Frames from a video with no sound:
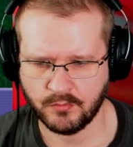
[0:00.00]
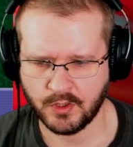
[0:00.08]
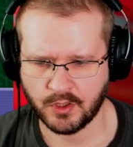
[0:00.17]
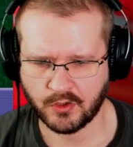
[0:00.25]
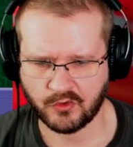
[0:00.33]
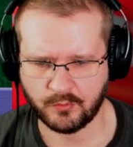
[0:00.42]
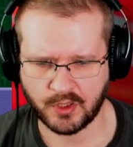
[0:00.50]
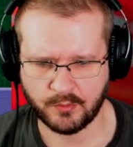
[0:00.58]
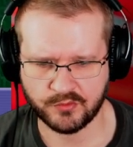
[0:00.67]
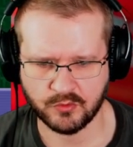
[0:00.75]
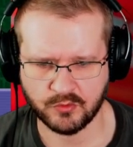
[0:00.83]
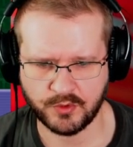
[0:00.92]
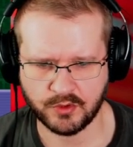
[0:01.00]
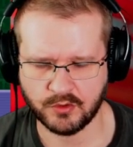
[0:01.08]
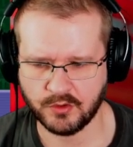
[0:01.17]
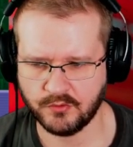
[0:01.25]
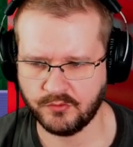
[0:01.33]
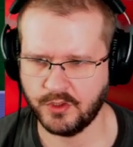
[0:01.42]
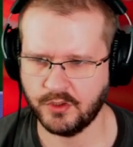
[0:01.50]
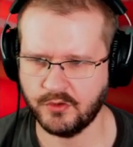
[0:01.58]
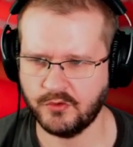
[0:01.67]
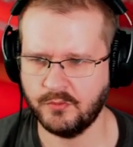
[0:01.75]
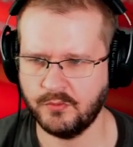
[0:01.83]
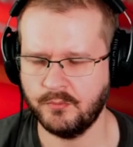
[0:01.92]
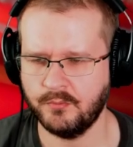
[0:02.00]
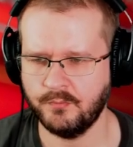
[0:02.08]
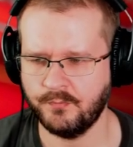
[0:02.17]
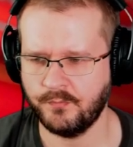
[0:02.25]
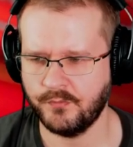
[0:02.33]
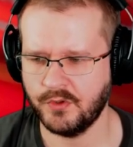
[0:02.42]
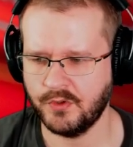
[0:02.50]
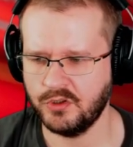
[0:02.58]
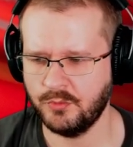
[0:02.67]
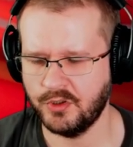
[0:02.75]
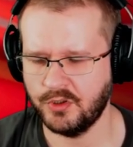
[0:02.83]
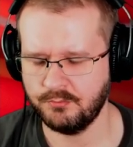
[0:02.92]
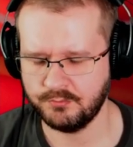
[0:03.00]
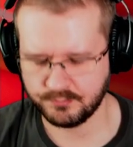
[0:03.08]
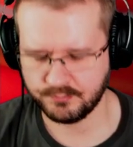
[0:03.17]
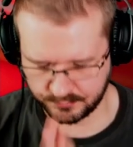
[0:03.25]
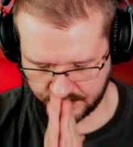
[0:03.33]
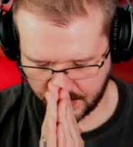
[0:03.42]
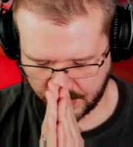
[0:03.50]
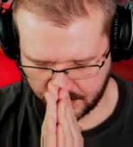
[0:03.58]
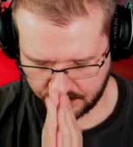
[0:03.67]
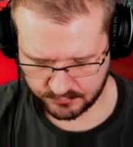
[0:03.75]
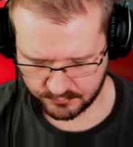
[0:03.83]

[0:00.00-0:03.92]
And a spam should be good enough. It is. Got the birdie. Yay!